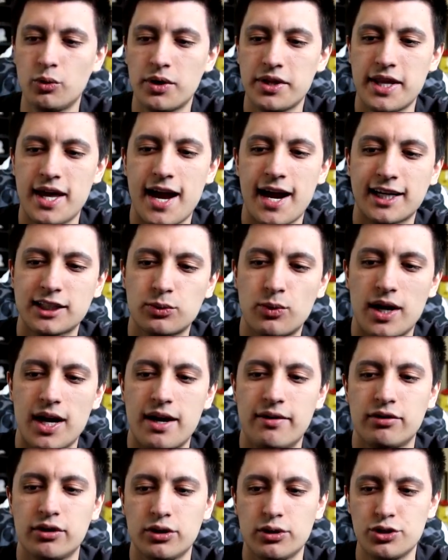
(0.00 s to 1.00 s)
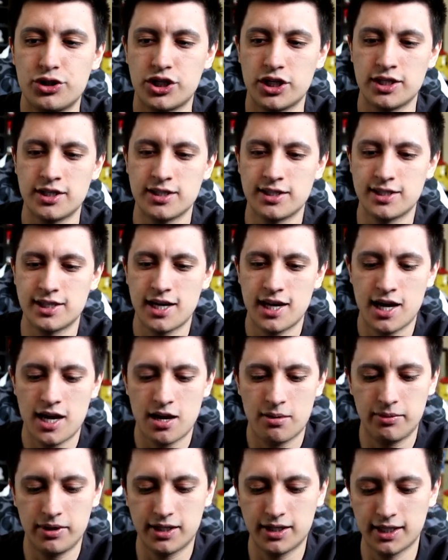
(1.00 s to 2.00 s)
who won the X Y Evolutions,
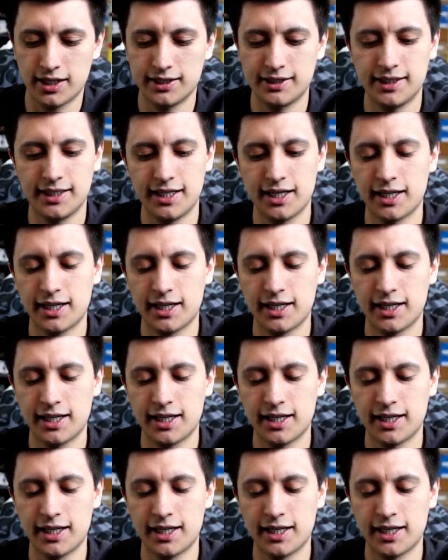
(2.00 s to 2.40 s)
because he